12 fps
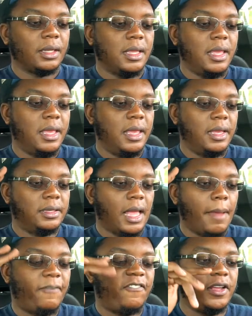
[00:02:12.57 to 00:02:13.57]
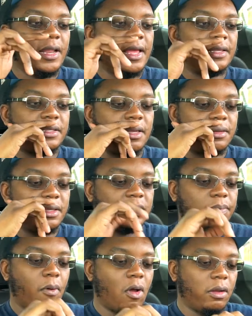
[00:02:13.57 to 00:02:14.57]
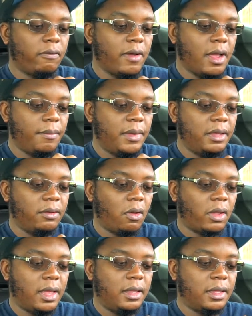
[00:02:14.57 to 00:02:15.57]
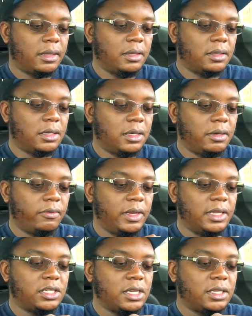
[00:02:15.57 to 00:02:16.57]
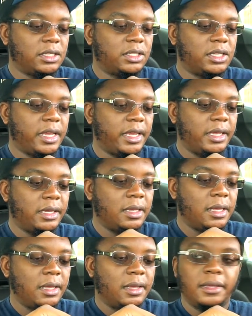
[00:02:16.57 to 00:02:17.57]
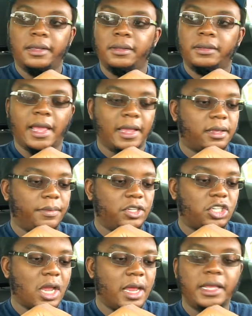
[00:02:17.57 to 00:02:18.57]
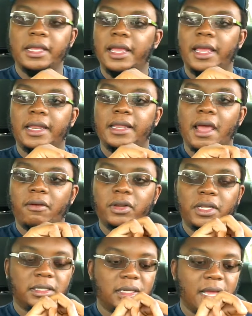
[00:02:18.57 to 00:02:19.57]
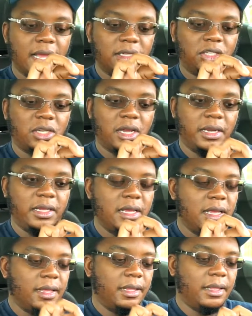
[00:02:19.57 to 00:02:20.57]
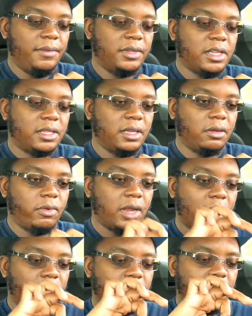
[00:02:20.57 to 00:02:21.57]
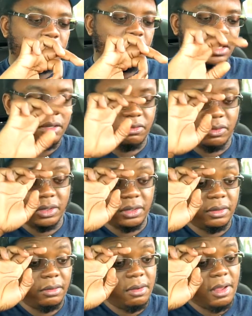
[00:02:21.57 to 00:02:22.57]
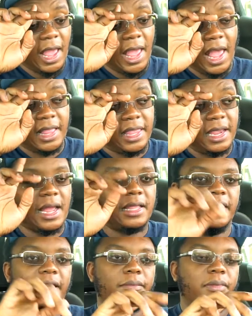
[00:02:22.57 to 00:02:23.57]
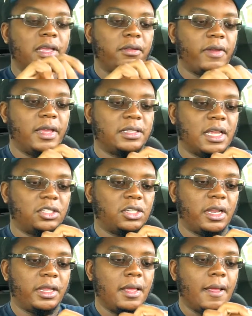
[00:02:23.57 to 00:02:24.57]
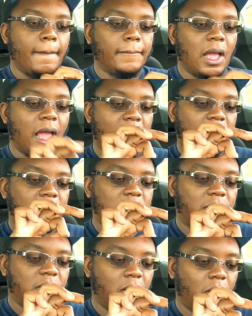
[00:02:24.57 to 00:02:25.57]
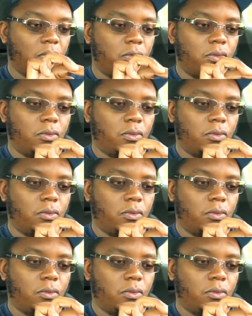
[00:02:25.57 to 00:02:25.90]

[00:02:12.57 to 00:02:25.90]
And I feel like something spawned around me. Okay, nothing's good. Well, let's check the Ziggy. That could be shiny, and that one is not shiny. Let me check the other one. I don't think I checked this one. I think I did, but either way, it's not shiny. All right, so